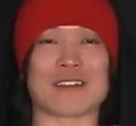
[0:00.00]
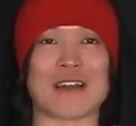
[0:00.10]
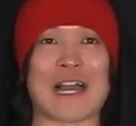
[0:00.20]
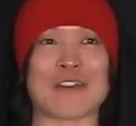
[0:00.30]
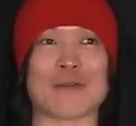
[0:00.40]

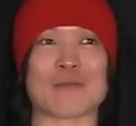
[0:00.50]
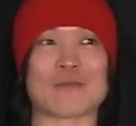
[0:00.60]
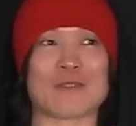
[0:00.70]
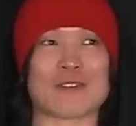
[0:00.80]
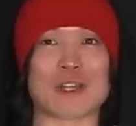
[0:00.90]
kind of
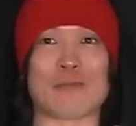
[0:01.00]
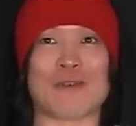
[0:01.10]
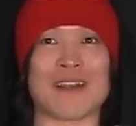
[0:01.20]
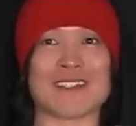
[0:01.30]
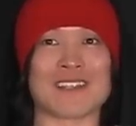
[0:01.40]

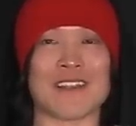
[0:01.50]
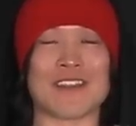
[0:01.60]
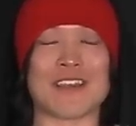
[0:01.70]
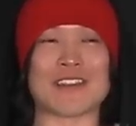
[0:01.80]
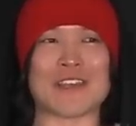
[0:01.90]
surprised, and then